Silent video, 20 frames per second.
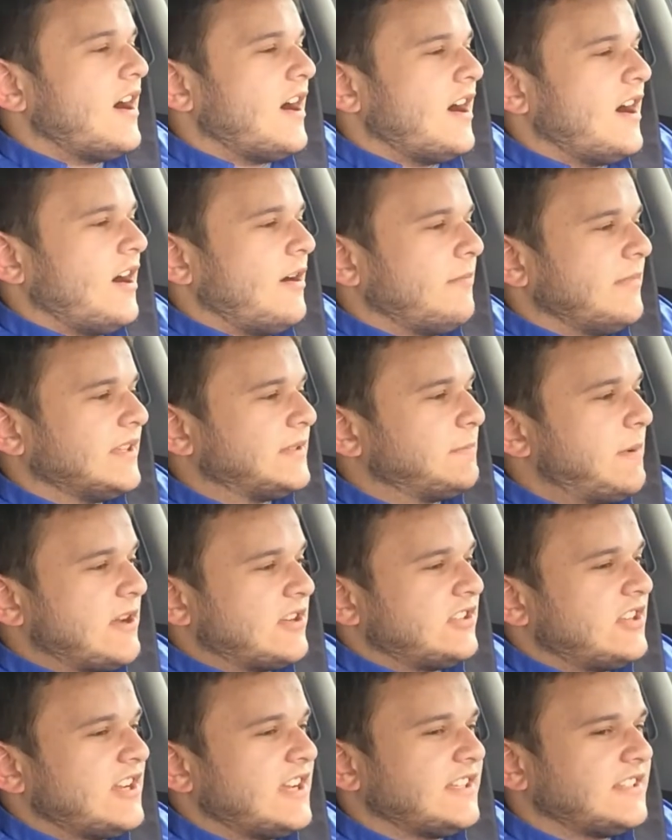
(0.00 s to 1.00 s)

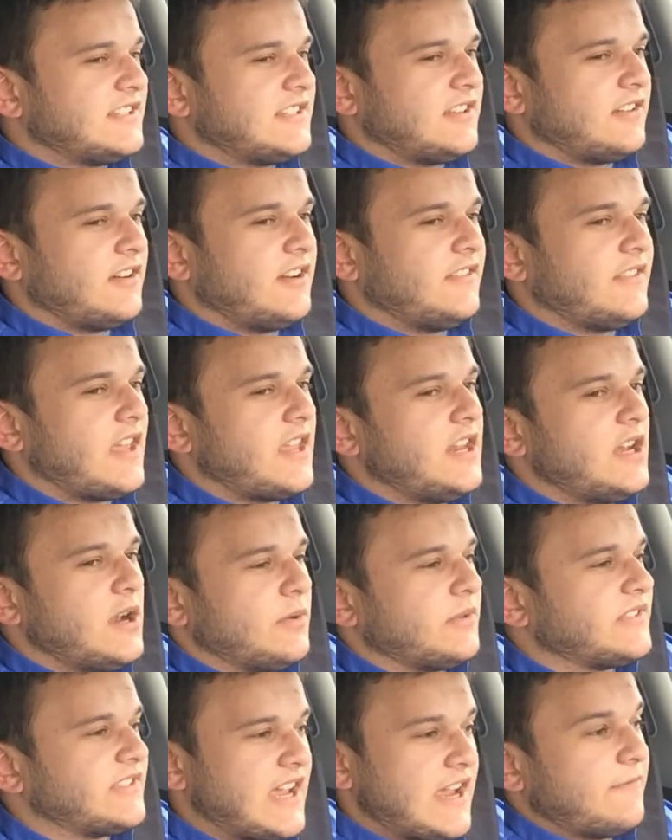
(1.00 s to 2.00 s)
Especially considering that, you
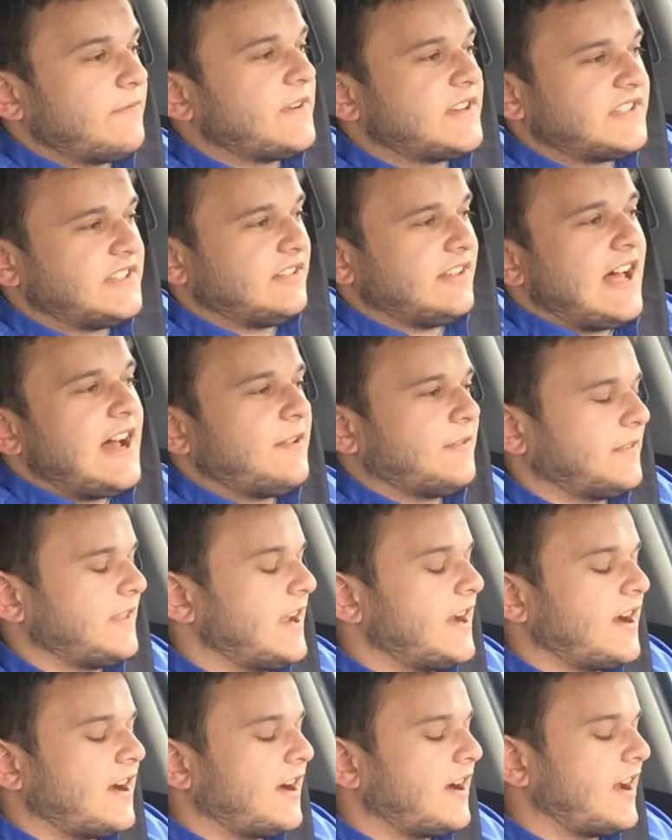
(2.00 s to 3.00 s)
know, Cypher's still out
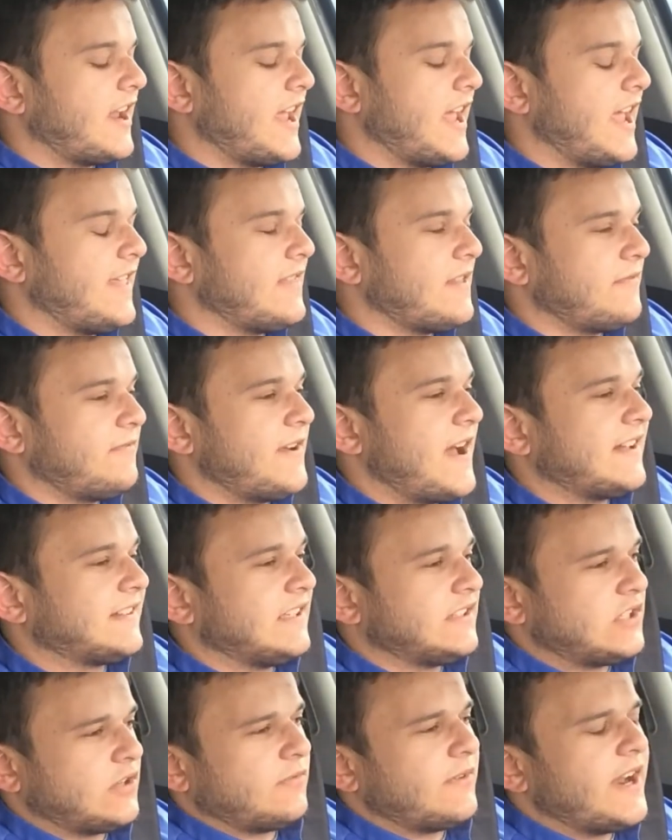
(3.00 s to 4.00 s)
there, and the
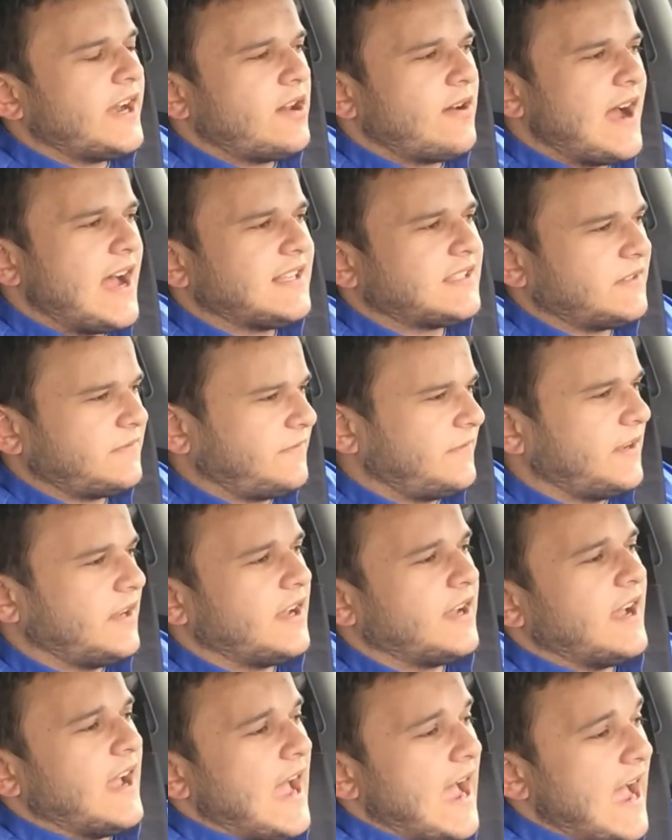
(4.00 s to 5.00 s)
fact that Toretto
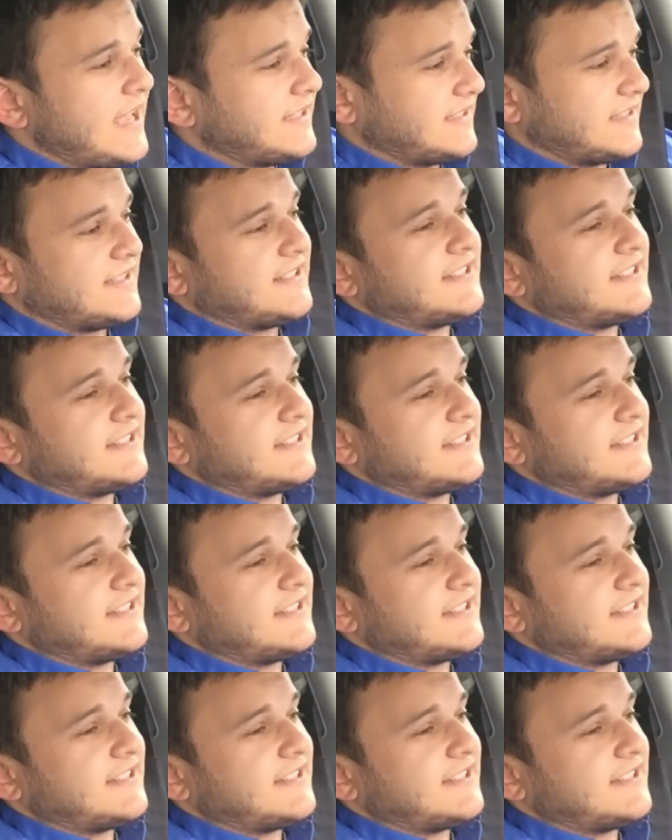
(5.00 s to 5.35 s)
has